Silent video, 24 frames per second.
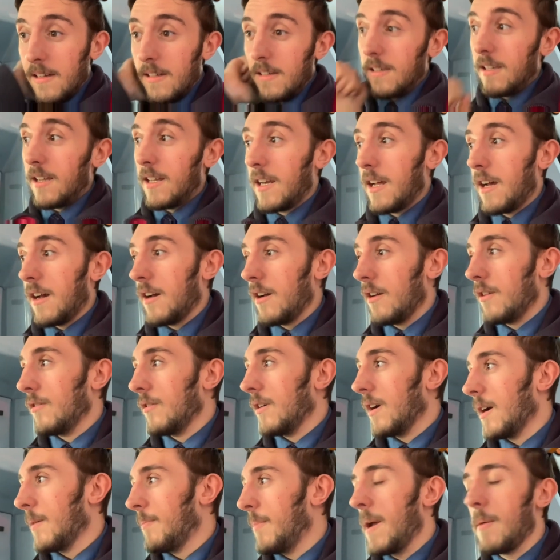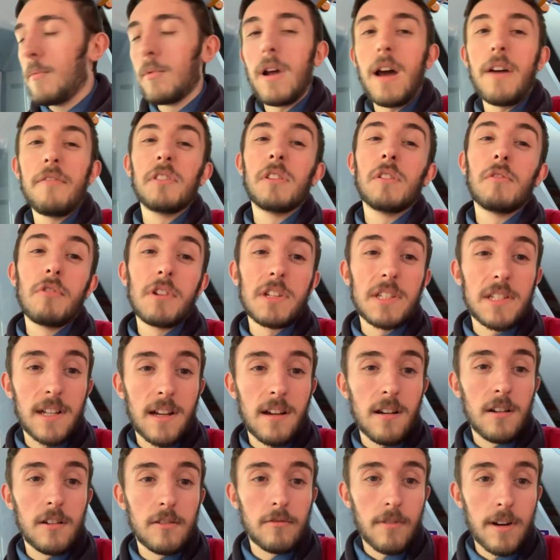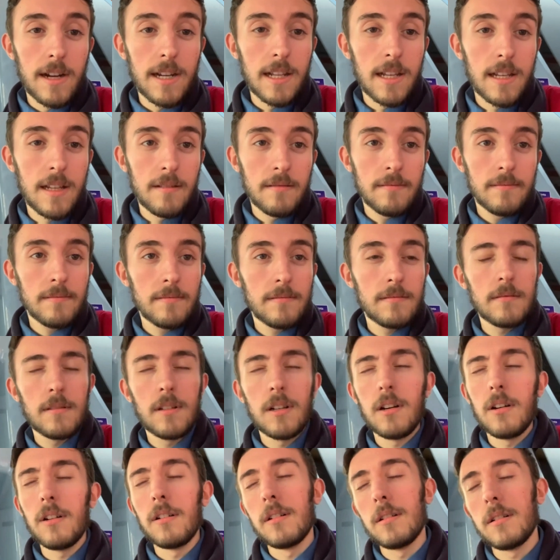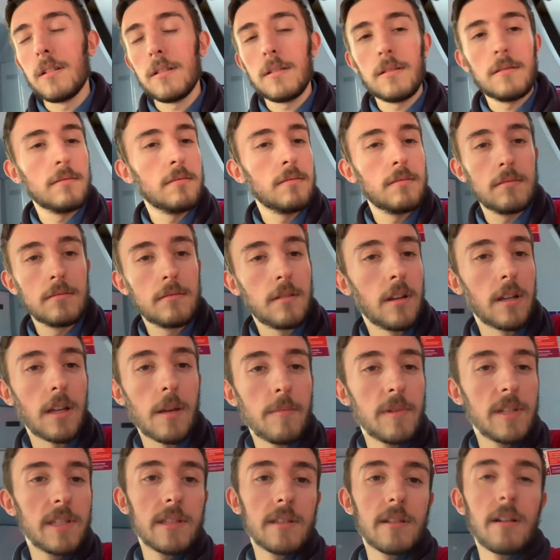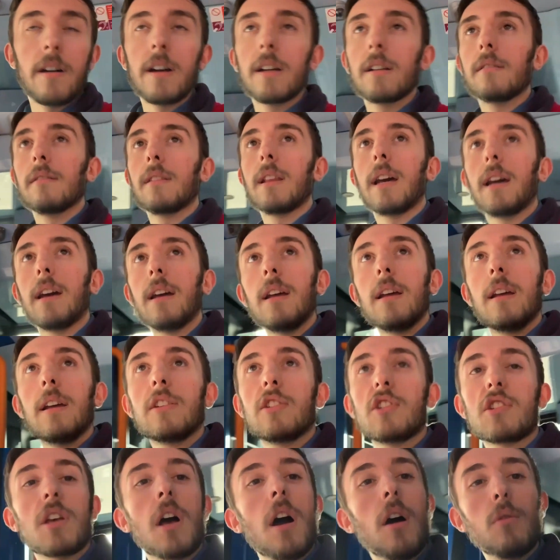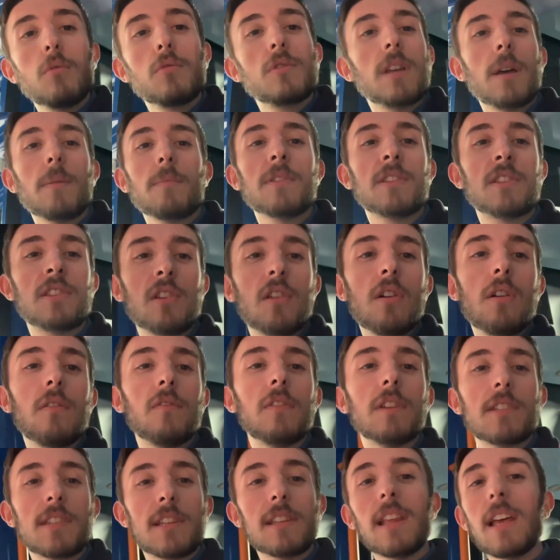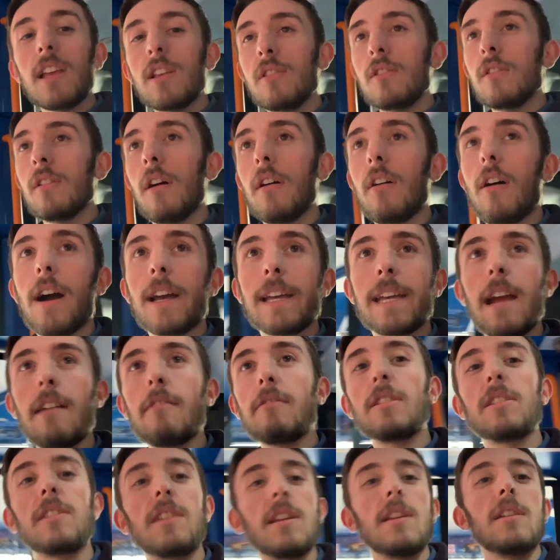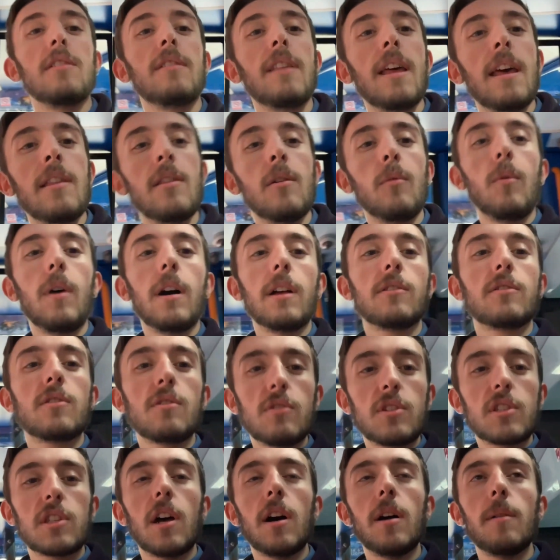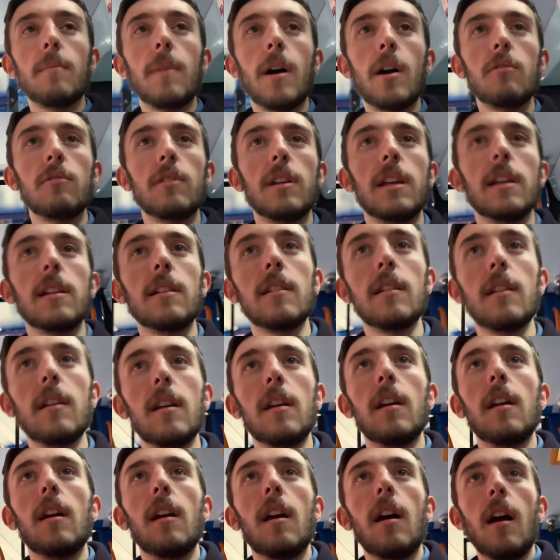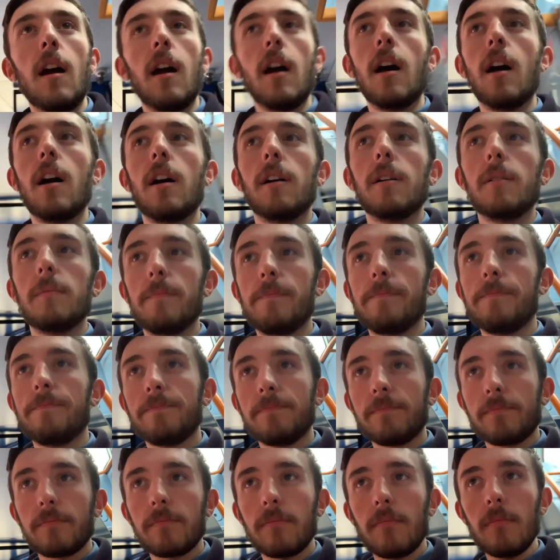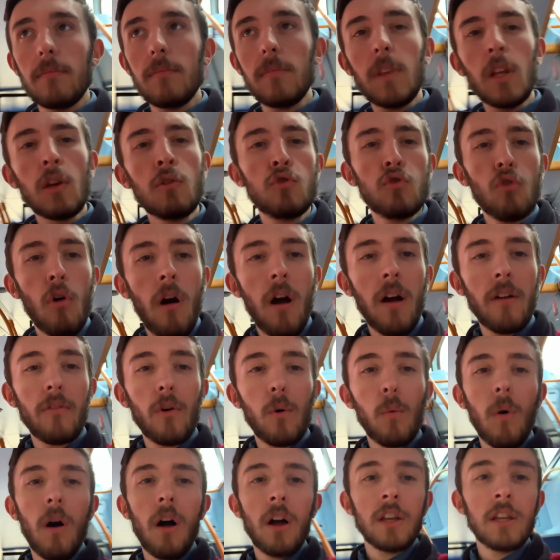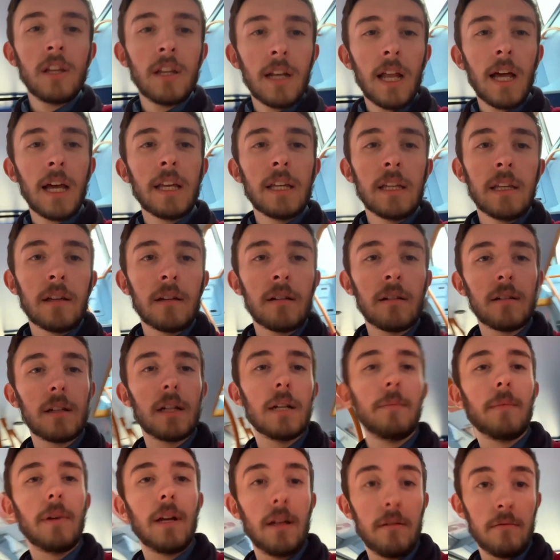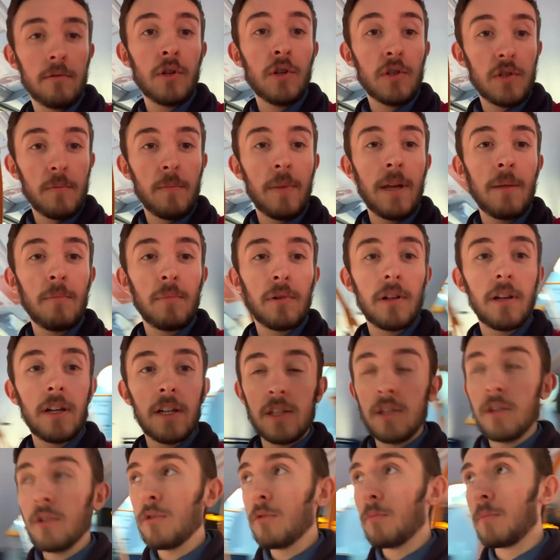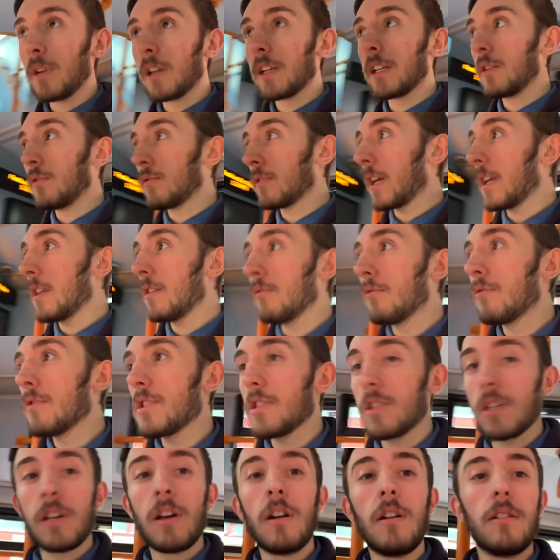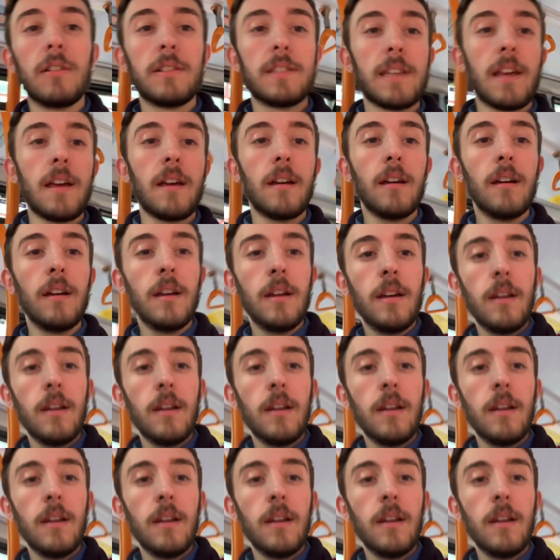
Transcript: You know, people not having the Oyster card ready. Oh, don't get me started on that. Just holds up the service, and then I guarantee you they're the ones who start moaning, driver, why are you late? And I'm like, because of people like you bloody not getting your Oyster cards out.